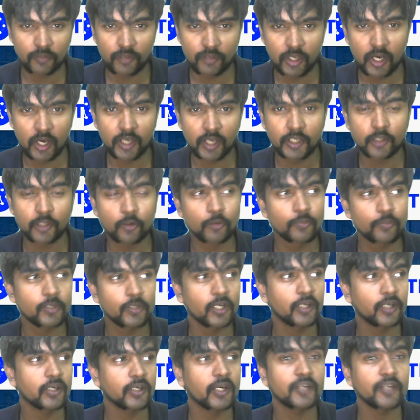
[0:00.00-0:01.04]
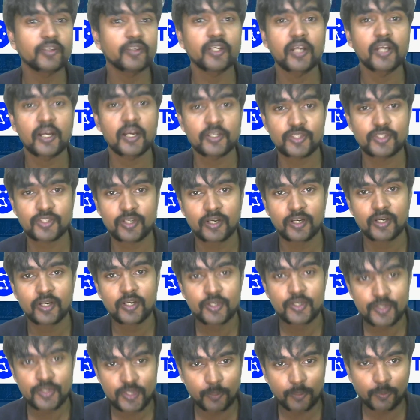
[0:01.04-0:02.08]
We hired Omkar, I think, last
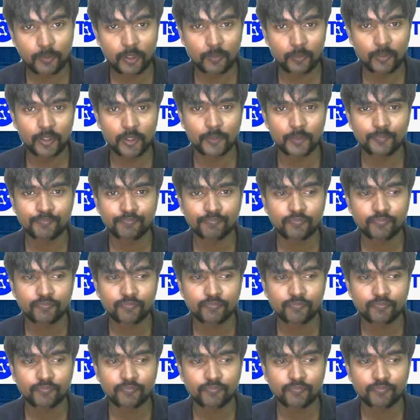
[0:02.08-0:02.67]
September.